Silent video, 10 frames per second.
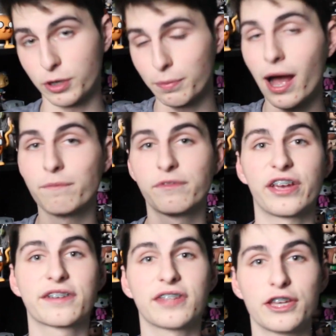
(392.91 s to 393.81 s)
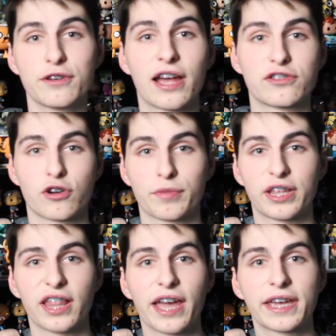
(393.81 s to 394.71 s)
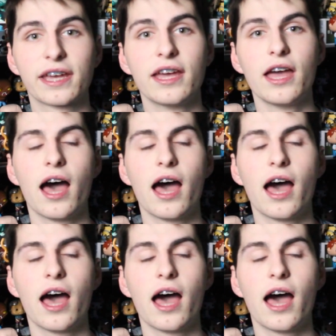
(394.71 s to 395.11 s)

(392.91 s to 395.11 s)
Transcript: Pop fix that you guys normally like.